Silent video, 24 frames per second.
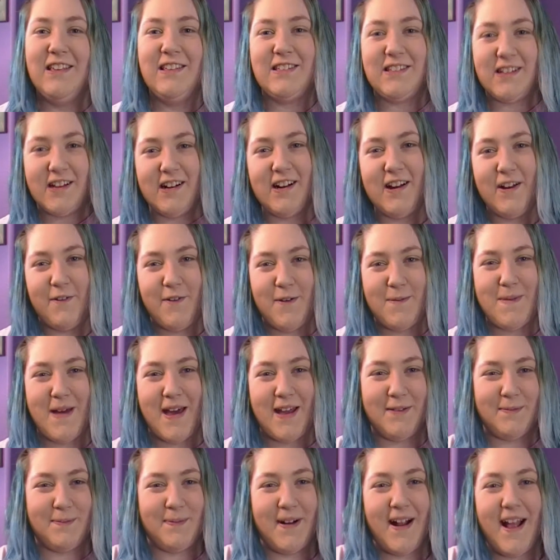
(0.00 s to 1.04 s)
sorry if I'm
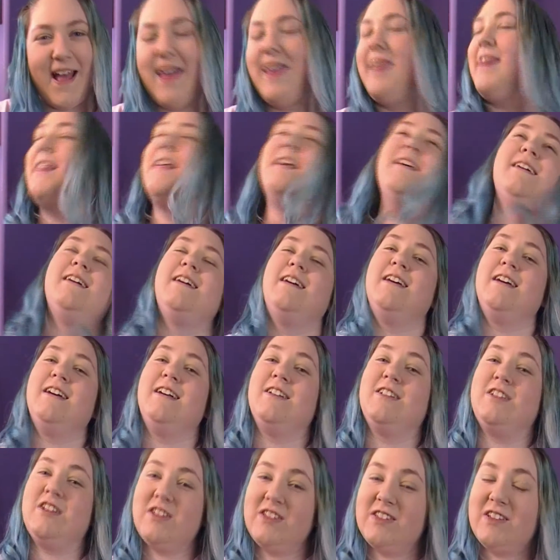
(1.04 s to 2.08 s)
out of breath.
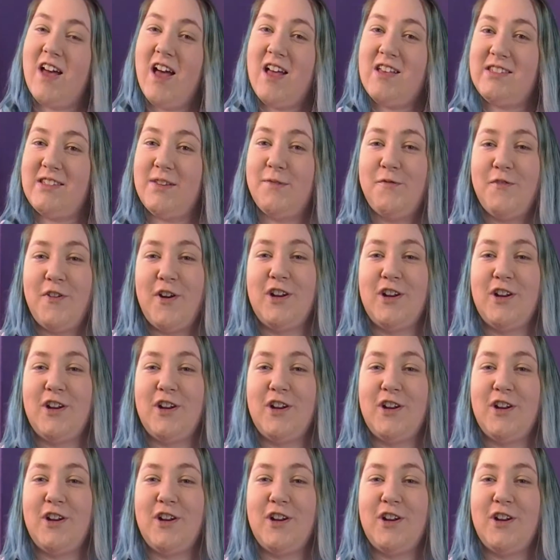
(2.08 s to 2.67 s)
Just got some